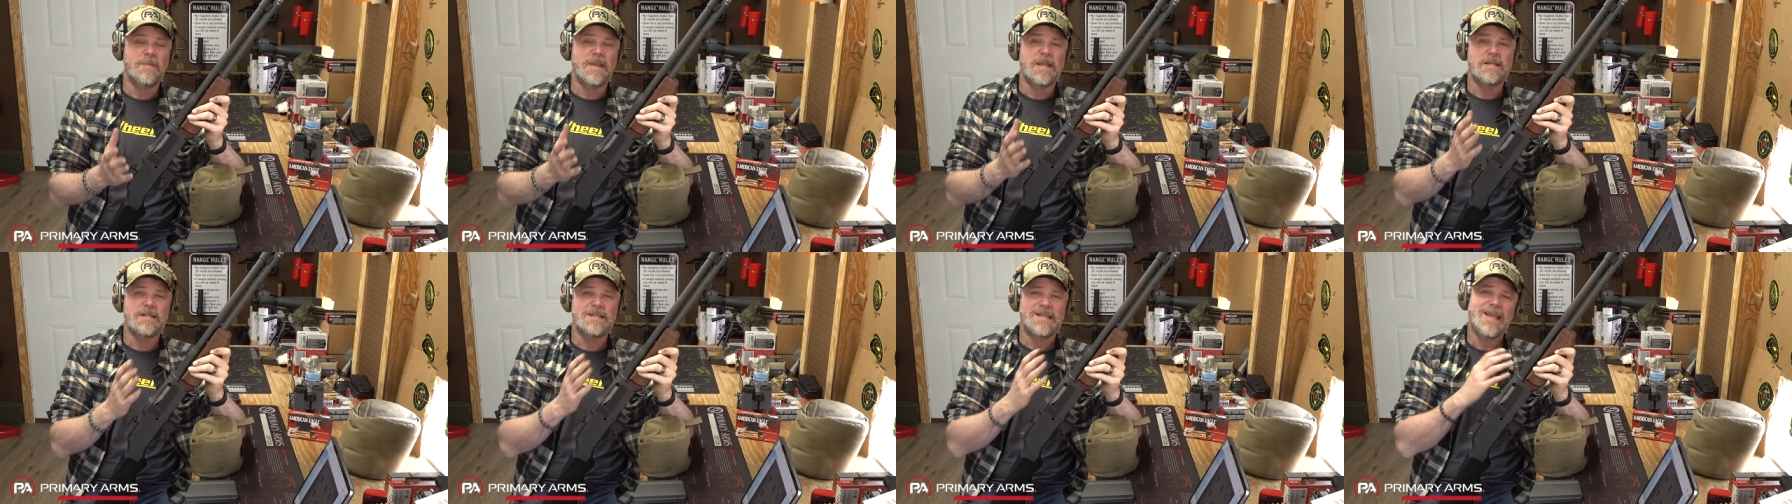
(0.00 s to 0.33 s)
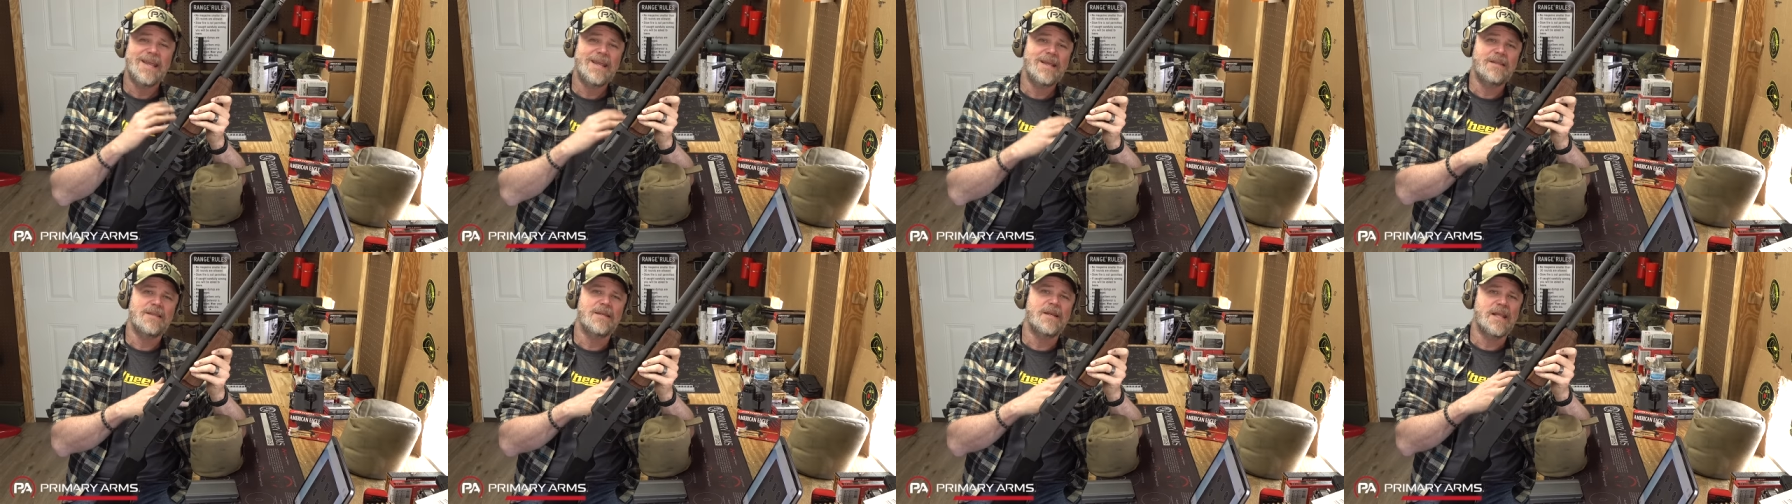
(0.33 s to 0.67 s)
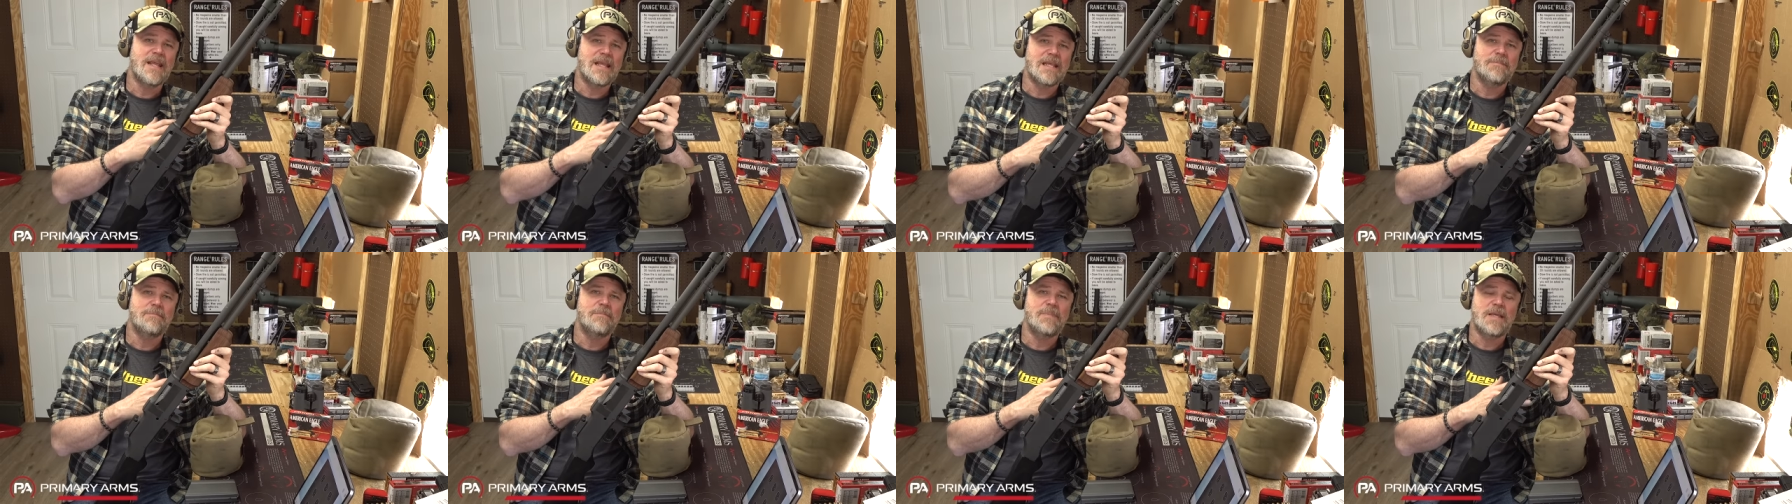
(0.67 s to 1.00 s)
maintain the
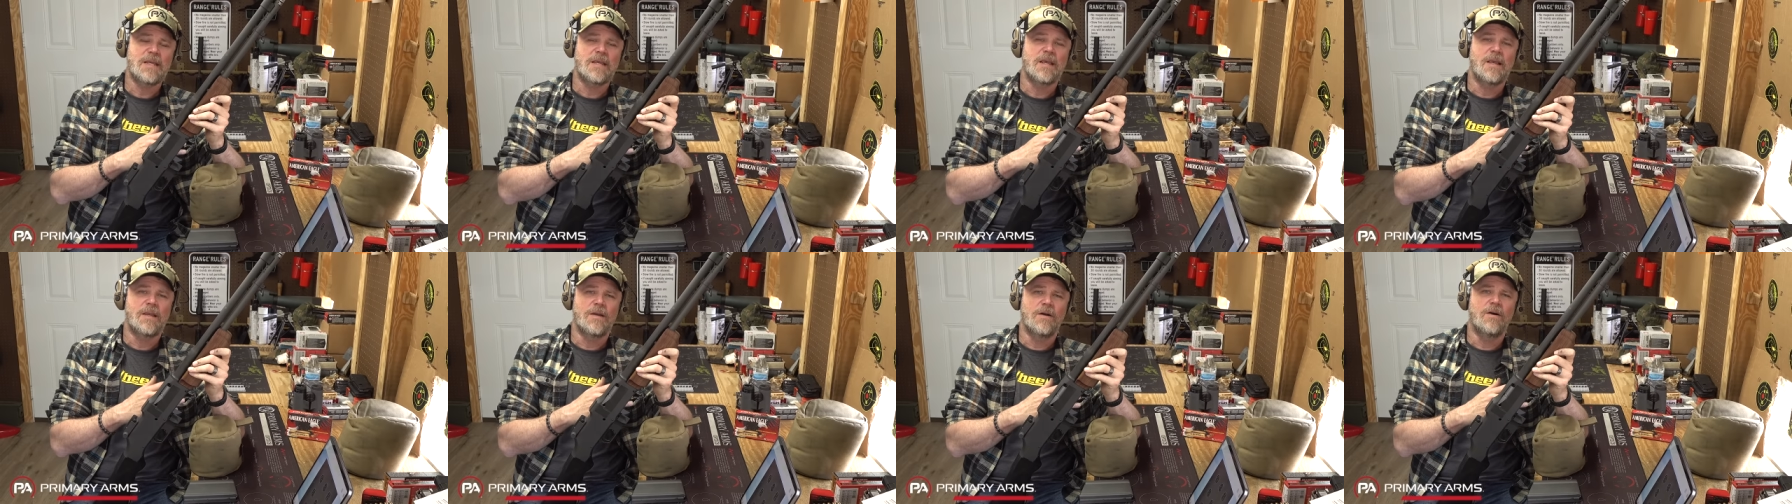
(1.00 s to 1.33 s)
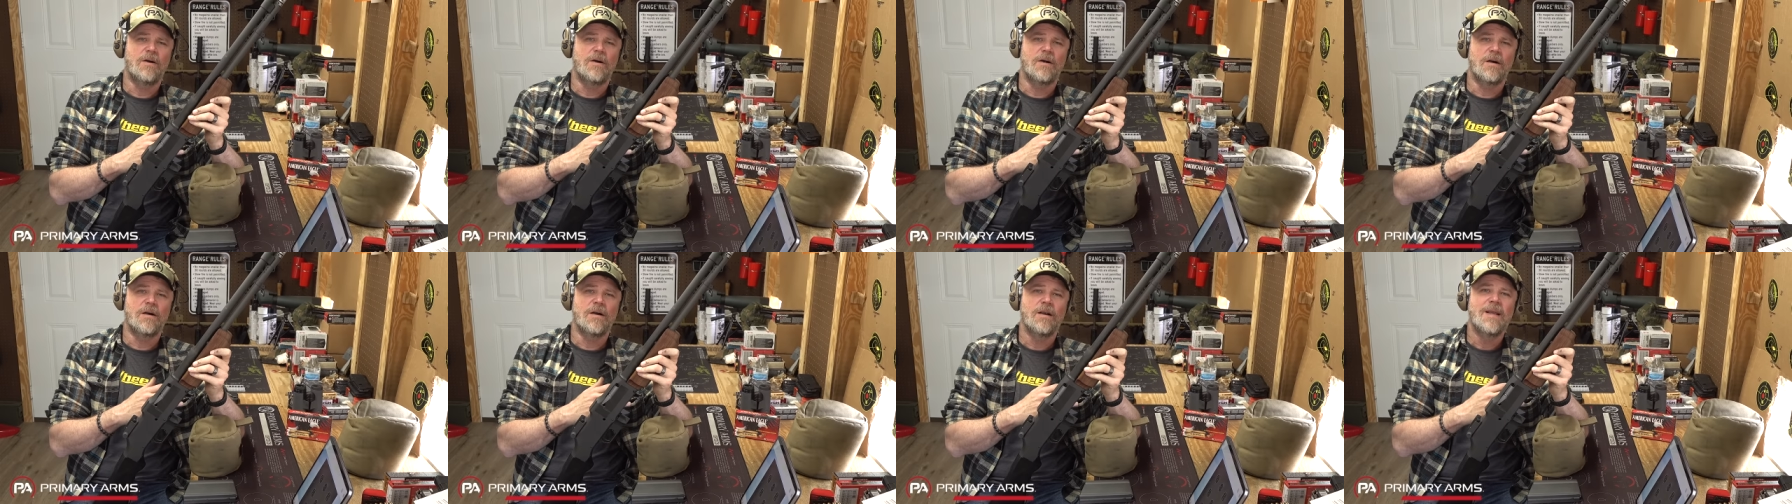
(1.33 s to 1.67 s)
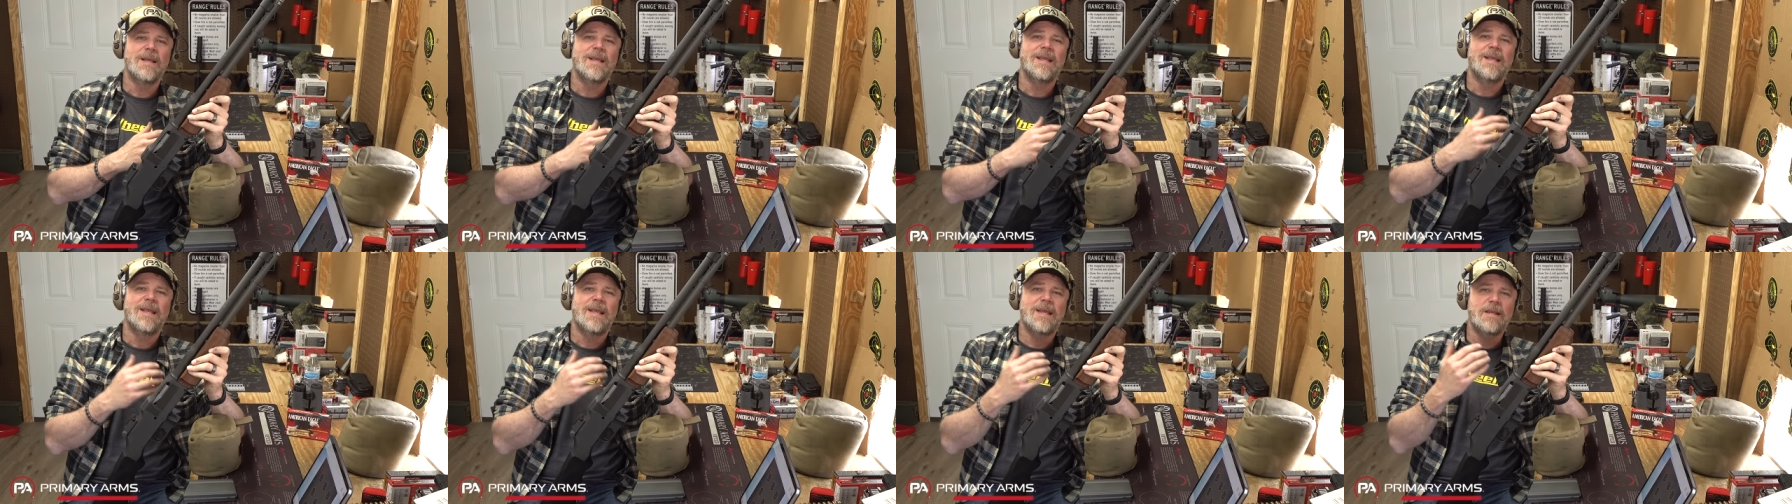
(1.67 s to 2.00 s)
name BAR,
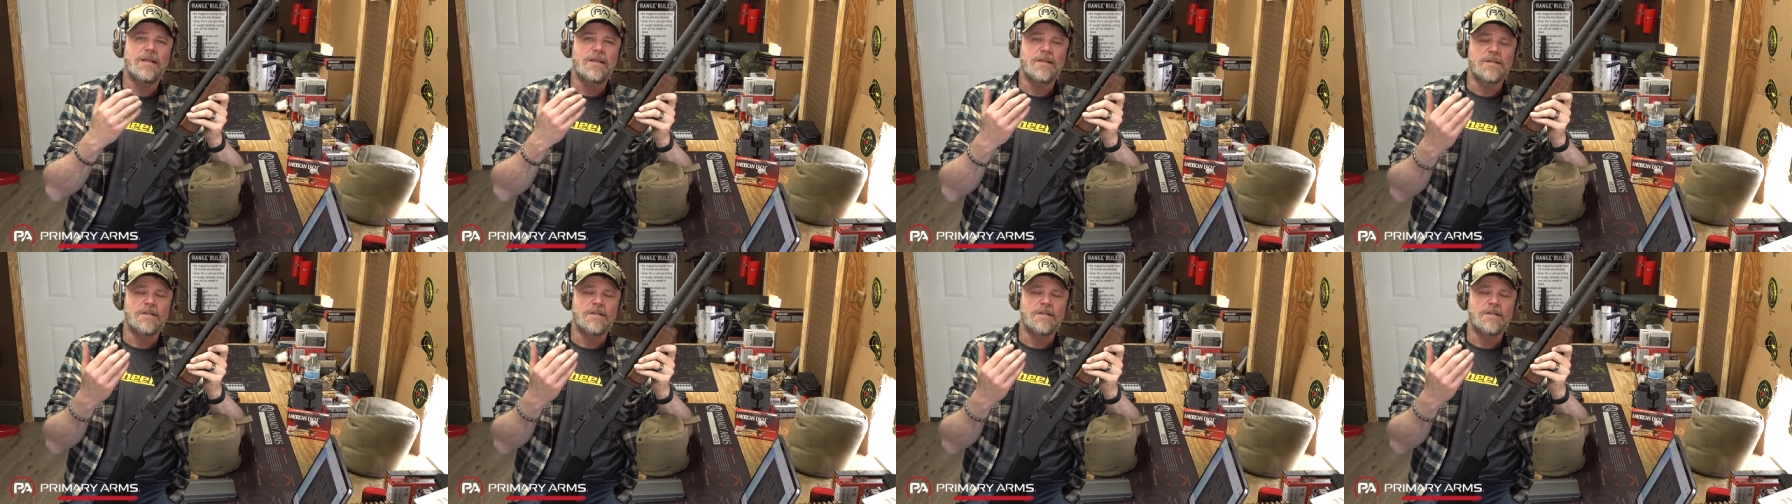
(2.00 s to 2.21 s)
and